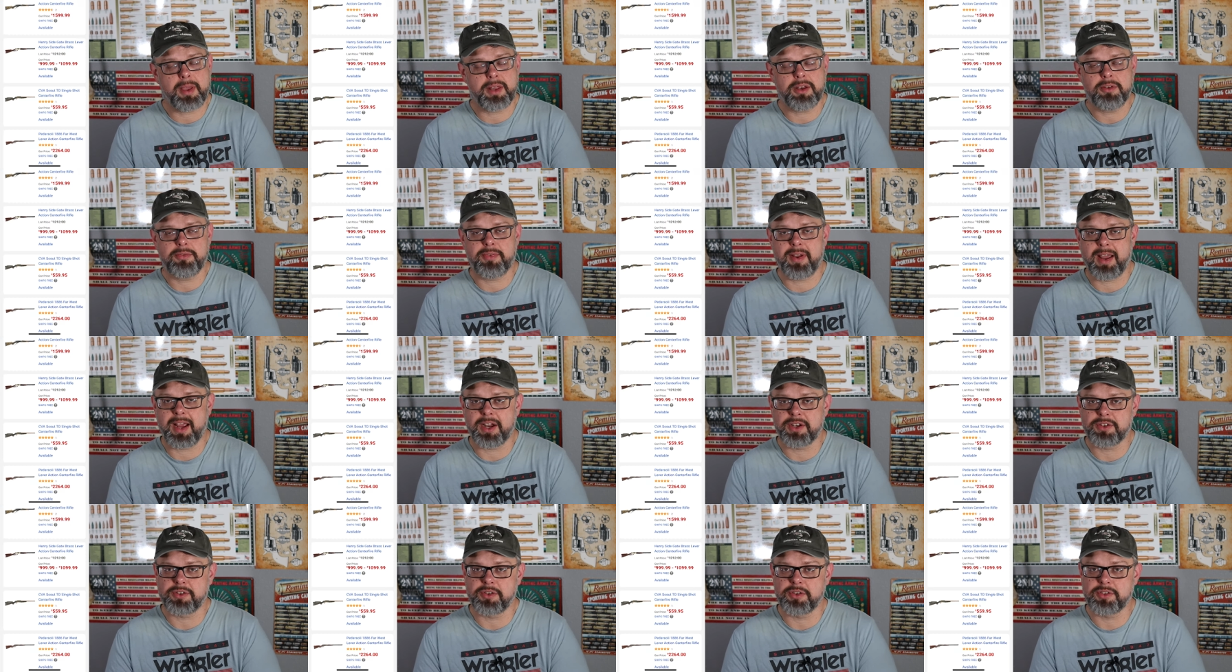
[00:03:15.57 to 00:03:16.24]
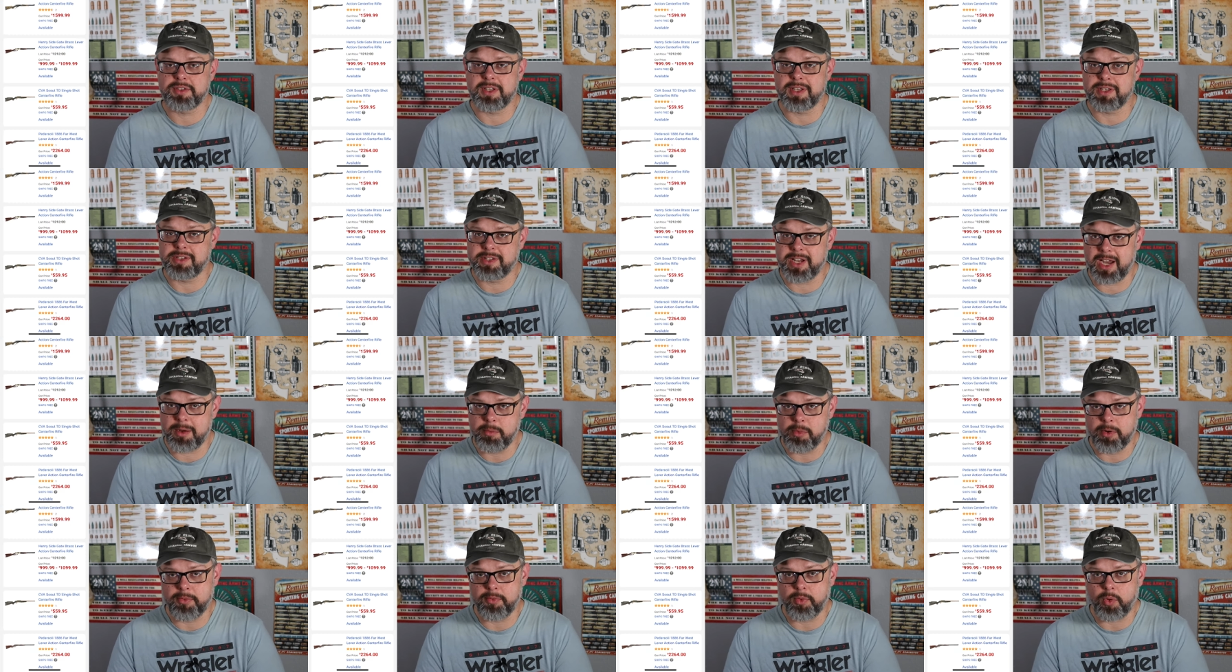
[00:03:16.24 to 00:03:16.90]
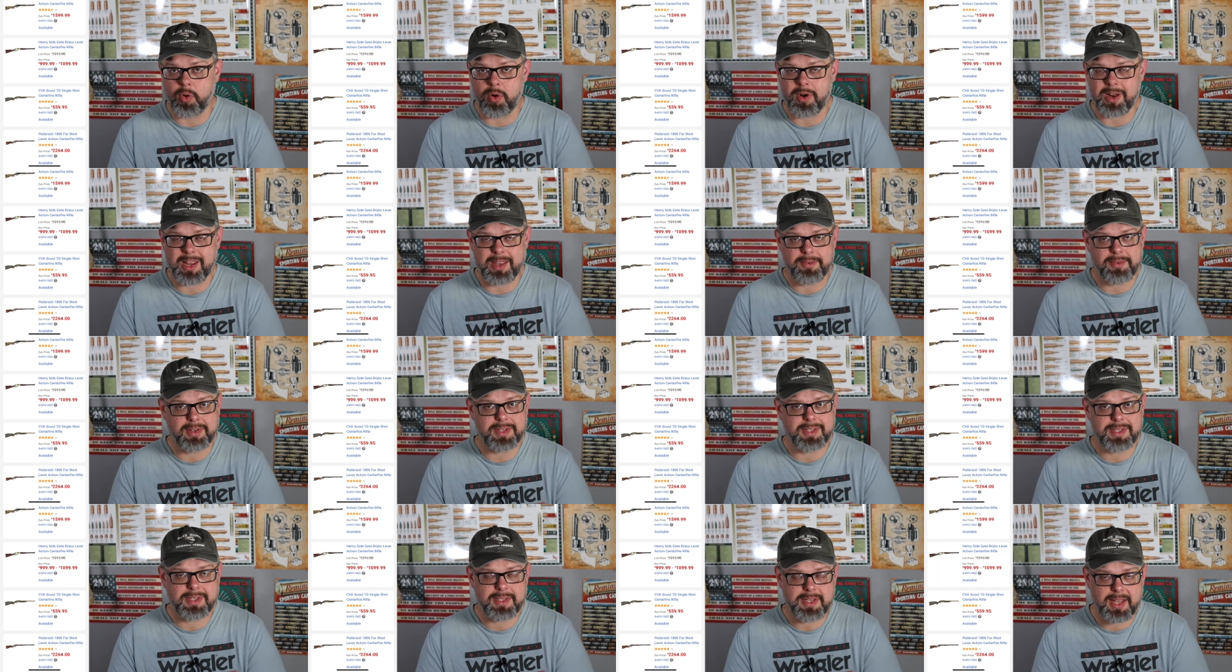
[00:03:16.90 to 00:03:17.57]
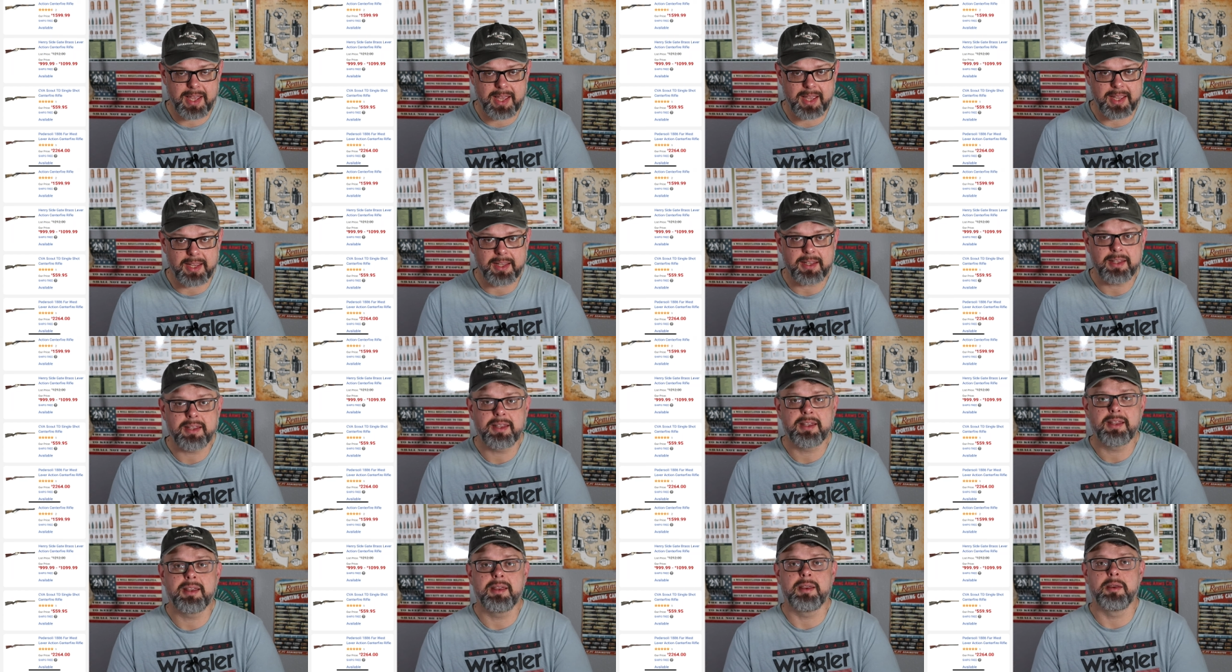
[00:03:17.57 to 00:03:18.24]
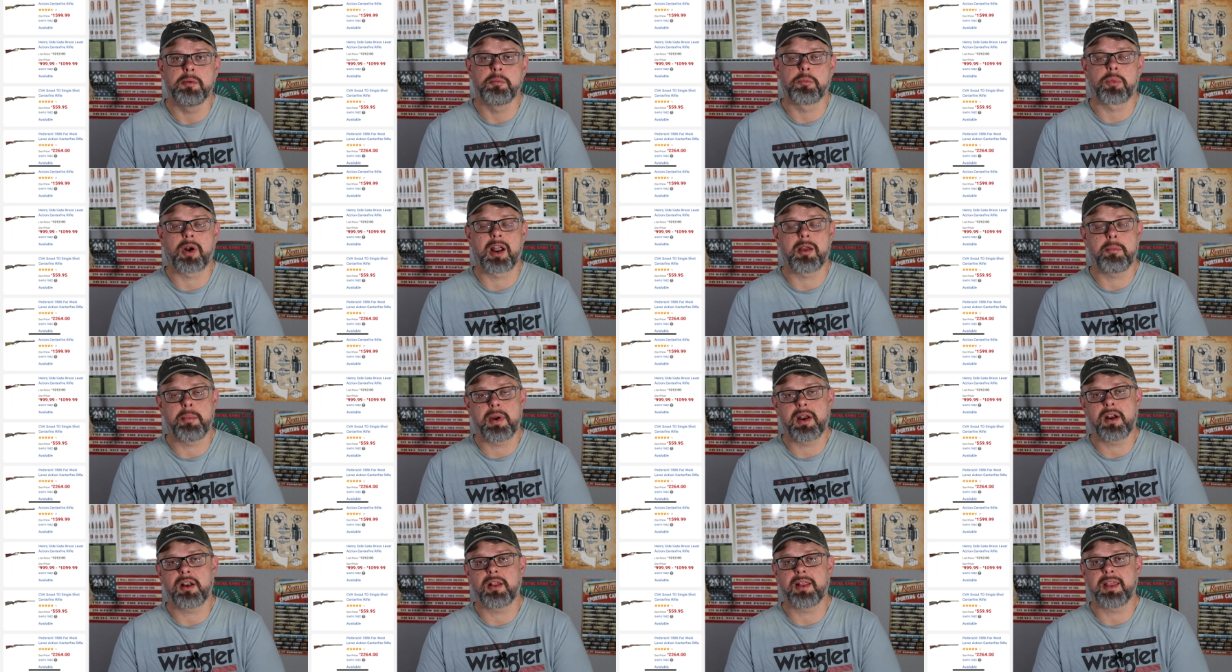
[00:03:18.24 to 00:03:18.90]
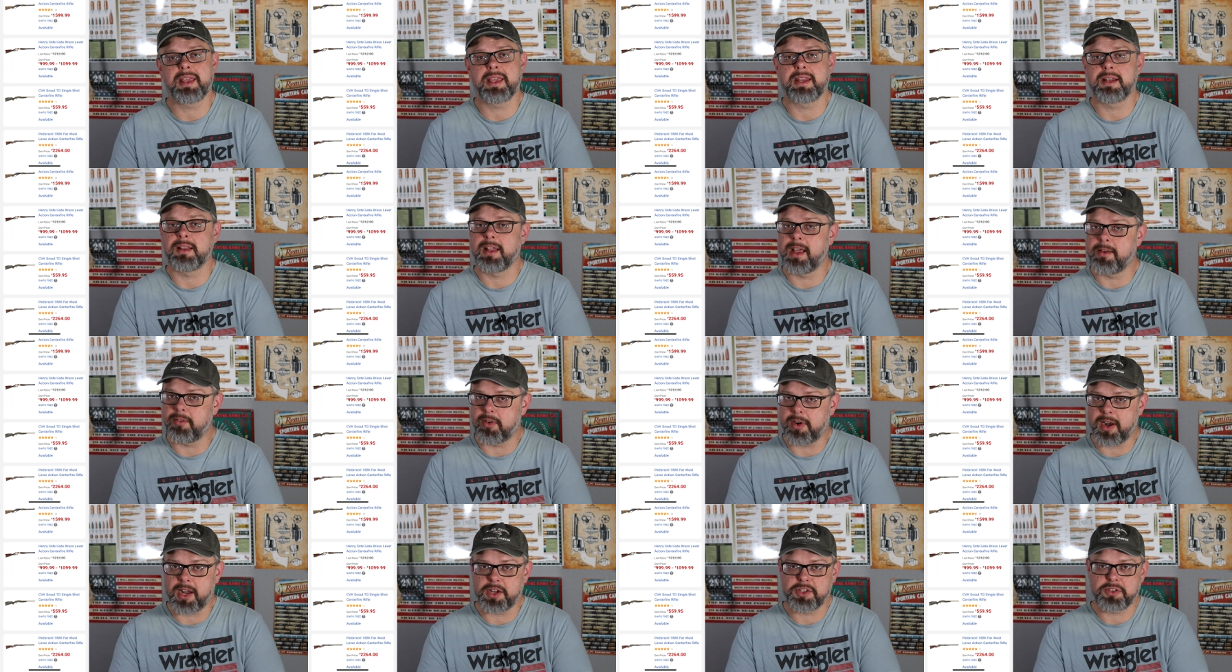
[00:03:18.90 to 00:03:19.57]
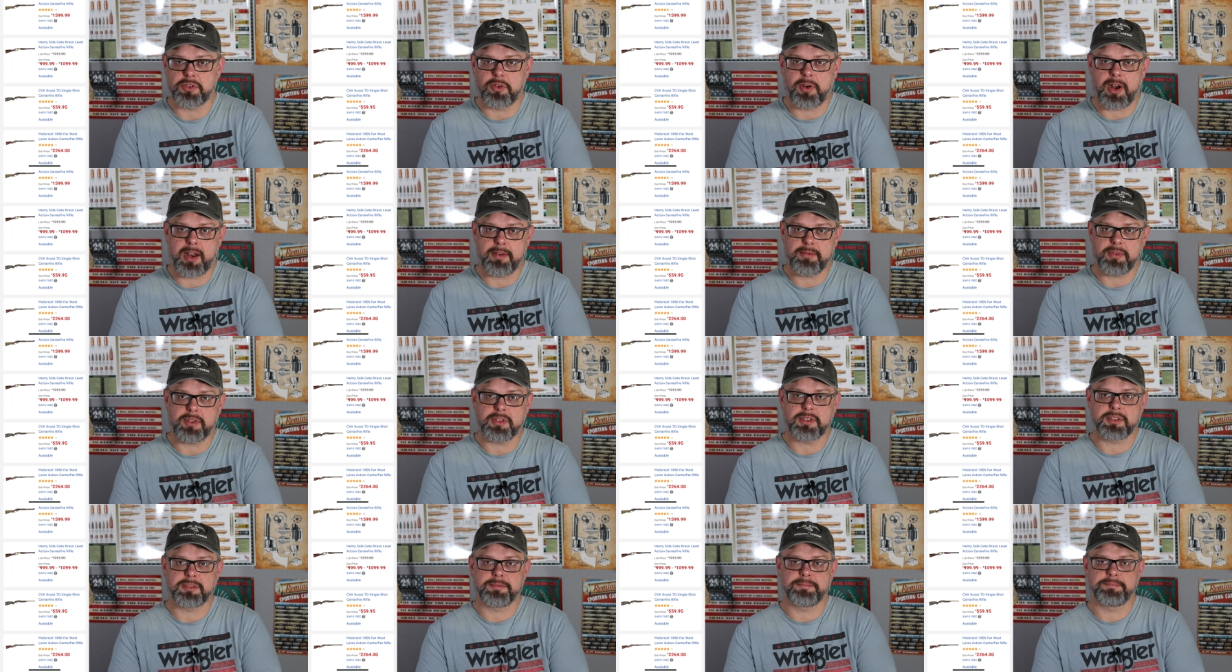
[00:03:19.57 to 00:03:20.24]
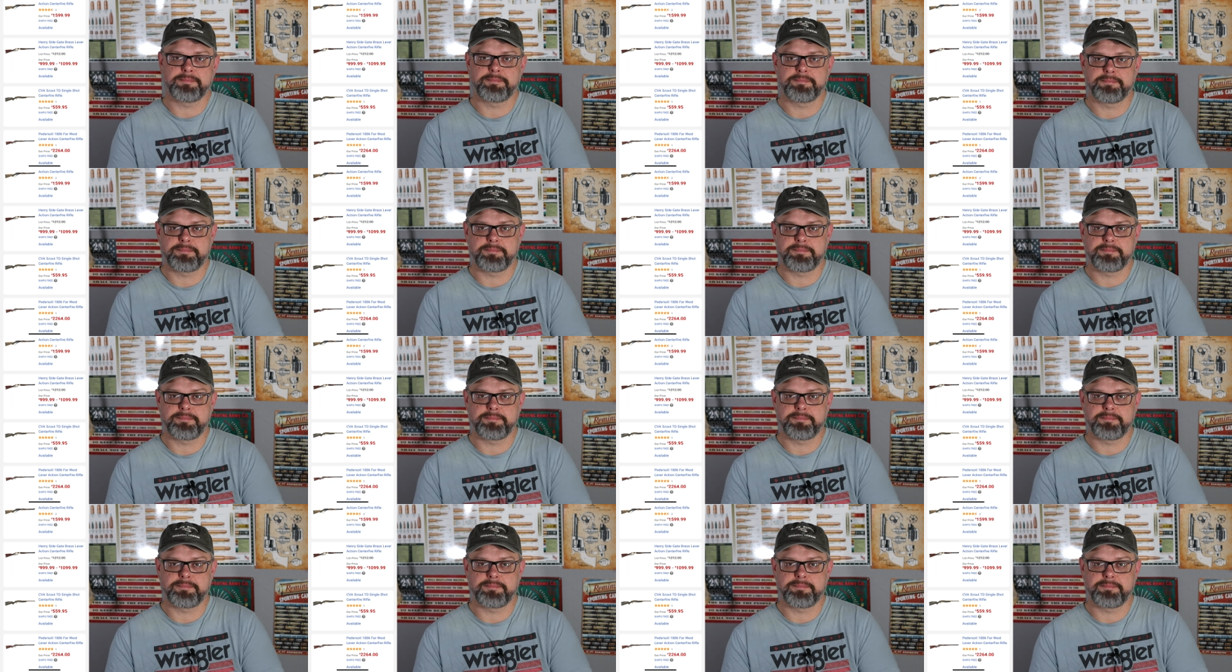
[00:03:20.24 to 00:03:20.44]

manufacturers that chamber for it even today, primarily in lever action rifles.